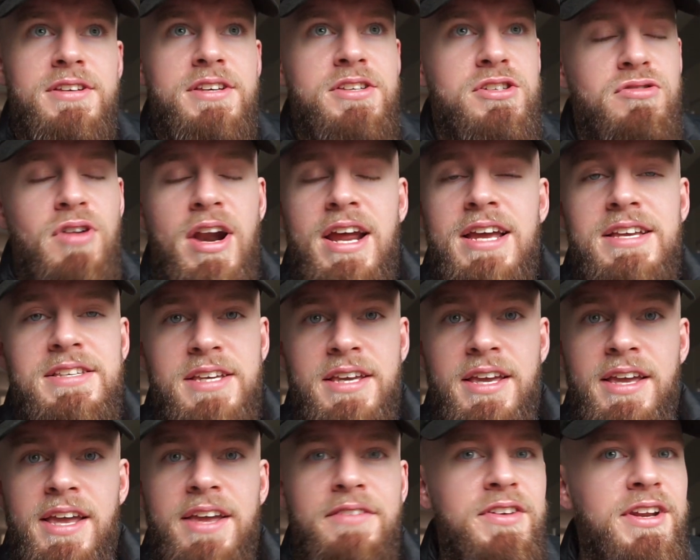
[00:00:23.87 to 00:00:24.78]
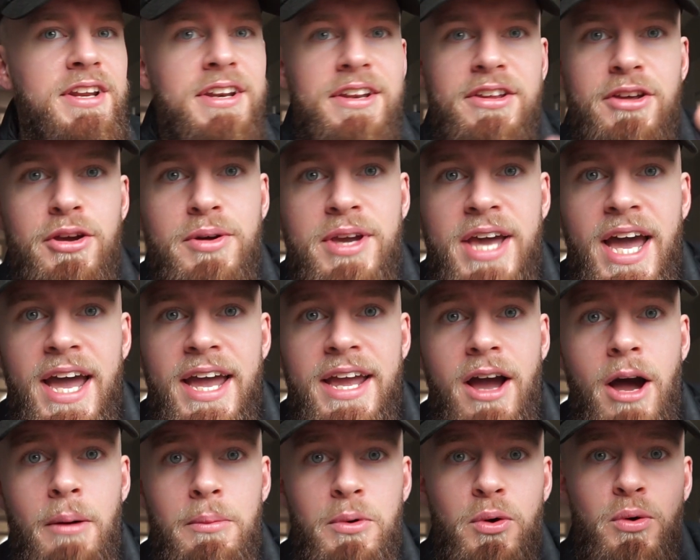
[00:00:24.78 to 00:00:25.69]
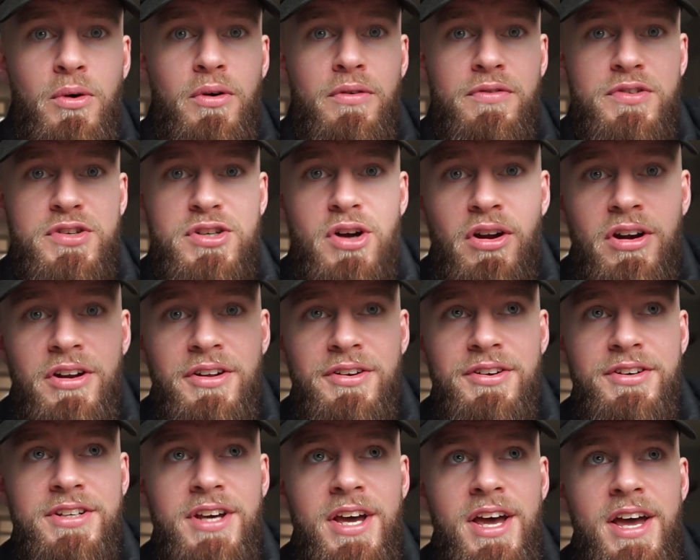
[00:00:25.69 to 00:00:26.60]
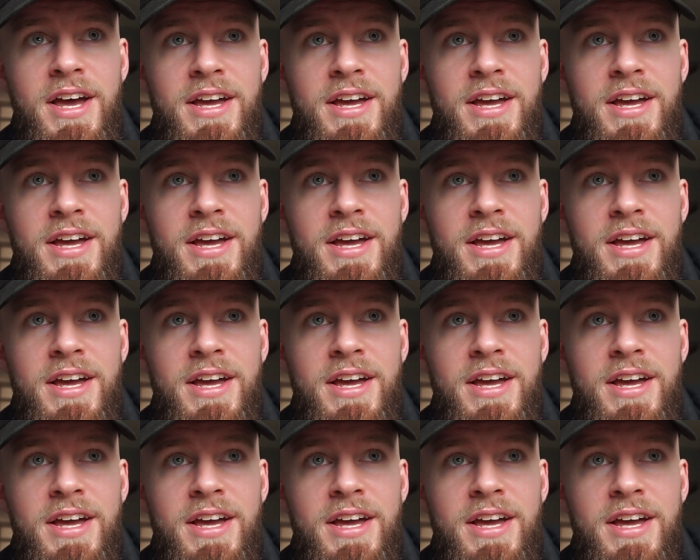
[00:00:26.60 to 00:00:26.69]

It's crazy. Even in the UK, up north, Scotland,